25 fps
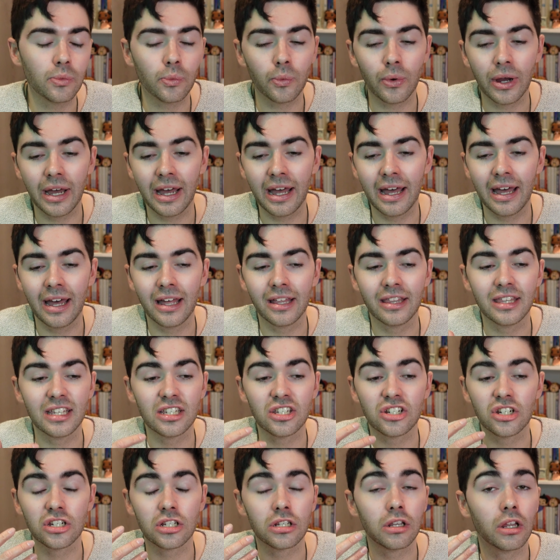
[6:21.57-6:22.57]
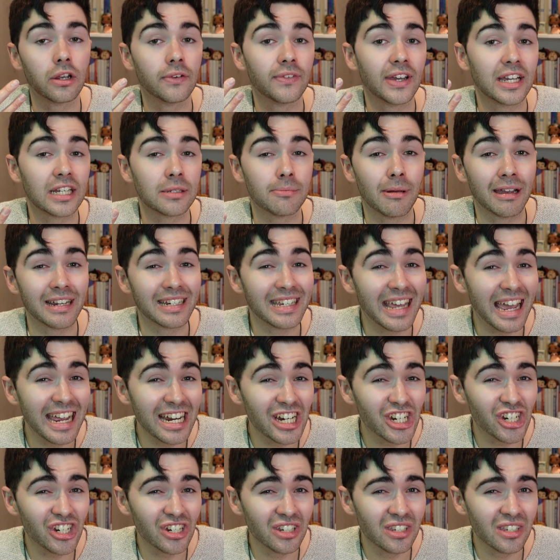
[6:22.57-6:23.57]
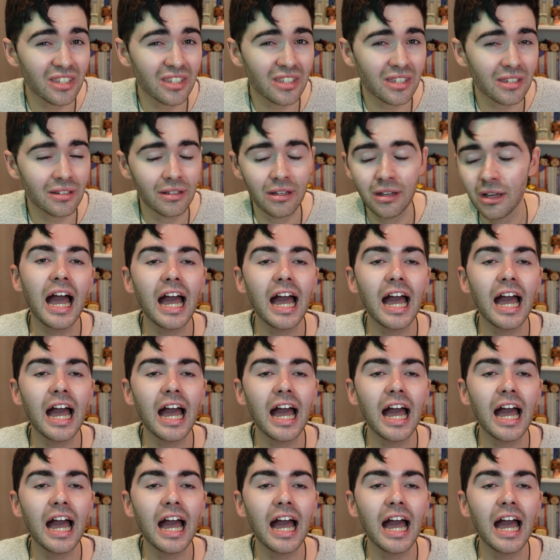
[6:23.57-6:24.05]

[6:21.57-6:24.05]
where there's just a lot of expectations,